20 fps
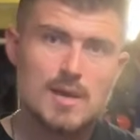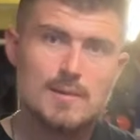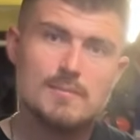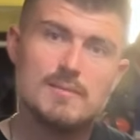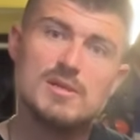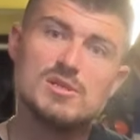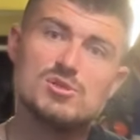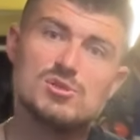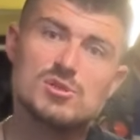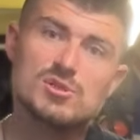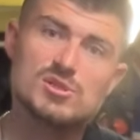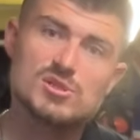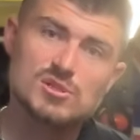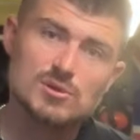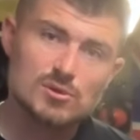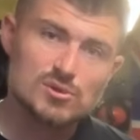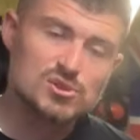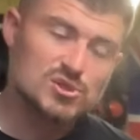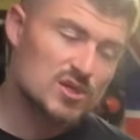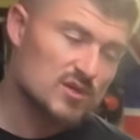means you can
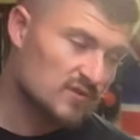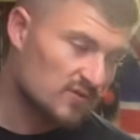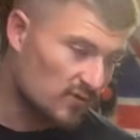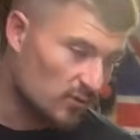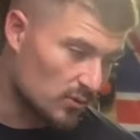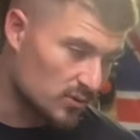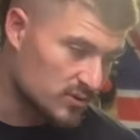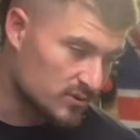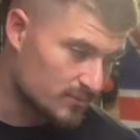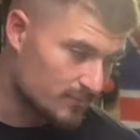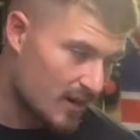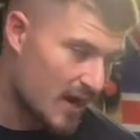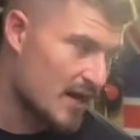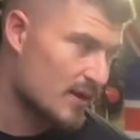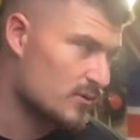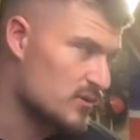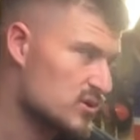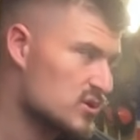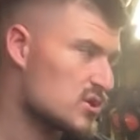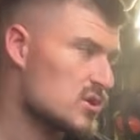still adjust forwards and
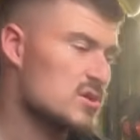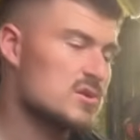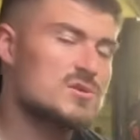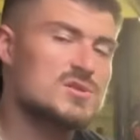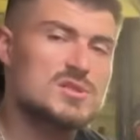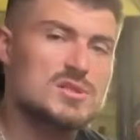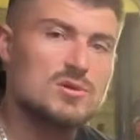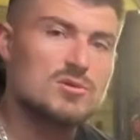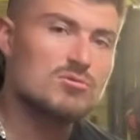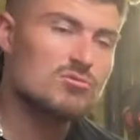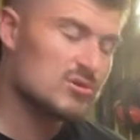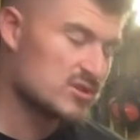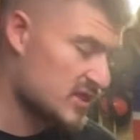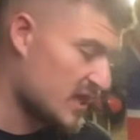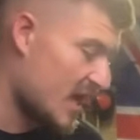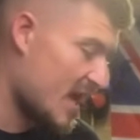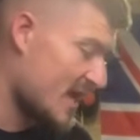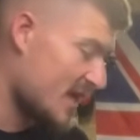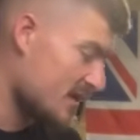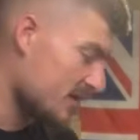backwards, so you still
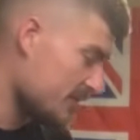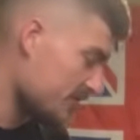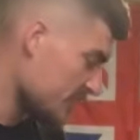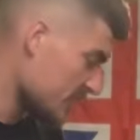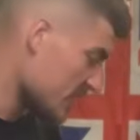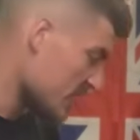retain